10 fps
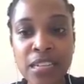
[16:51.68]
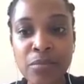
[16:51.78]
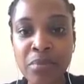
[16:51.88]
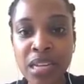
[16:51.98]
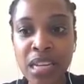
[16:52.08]

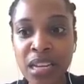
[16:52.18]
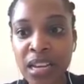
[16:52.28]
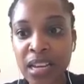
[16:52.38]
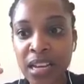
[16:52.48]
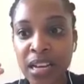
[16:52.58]
meaning
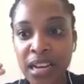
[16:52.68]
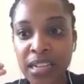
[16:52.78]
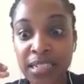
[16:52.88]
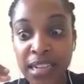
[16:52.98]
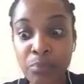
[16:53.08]

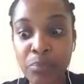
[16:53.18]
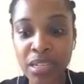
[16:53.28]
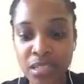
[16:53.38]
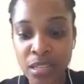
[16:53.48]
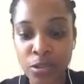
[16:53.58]
dumping
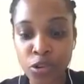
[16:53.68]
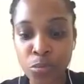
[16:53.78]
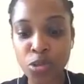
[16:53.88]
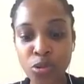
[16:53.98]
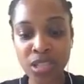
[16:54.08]
syndrome.
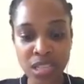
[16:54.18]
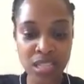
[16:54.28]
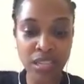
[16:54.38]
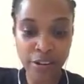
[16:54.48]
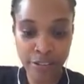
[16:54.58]
So there's
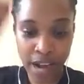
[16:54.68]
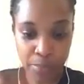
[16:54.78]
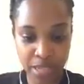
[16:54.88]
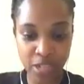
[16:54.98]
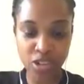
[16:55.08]
a
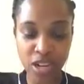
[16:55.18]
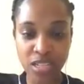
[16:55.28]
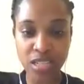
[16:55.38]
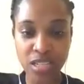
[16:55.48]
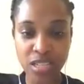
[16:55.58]
rapid
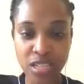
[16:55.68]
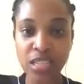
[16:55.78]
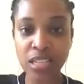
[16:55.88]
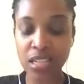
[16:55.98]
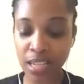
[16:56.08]
transit in
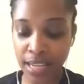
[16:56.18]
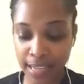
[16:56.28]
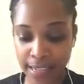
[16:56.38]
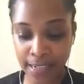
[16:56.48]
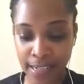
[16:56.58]

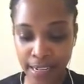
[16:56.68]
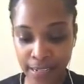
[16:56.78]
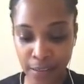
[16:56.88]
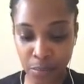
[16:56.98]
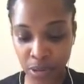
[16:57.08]

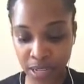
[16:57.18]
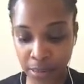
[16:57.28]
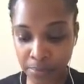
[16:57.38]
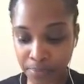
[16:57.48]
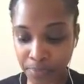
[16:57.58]
the
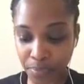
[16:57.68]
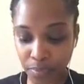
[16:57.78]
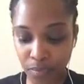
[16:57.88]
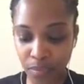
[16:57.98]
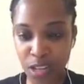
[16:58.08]
body.
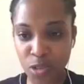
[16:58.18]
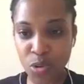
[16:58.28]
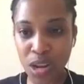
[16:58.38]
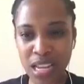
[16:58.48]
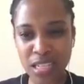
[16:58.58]
So
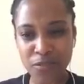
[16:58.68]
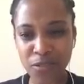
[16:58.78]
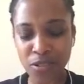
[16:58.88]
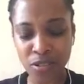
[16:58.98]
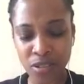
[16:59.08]
I'll ask
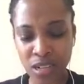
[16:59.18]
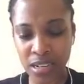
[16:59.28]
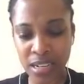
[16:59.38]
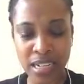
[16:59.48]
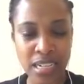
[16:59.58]
for
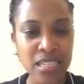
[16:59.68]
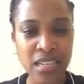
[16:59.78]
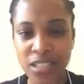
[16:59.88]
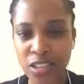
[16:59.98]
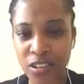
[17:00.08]
any
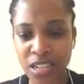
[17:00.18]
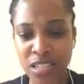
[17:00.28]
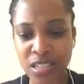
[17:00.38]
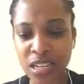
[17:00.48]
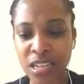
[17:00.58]

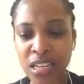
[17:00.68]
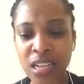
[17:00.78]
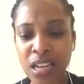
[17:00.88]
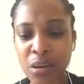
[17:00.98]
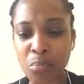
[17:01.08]
surgeries, any
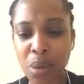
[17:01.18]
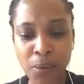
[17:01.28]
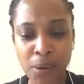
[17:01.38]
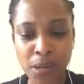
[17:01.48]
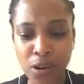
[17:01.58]

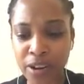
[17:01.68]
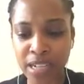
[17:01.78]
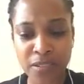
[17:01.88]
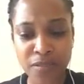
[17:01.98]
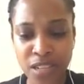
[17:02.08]
bowel
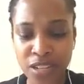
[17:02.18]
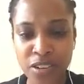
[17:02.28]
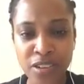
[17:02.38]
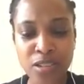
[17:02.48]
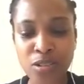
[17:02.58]
corrective
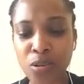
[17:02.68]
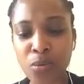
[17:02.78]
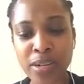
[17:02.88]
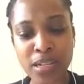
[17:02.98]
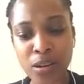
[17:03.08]
surgeries or weight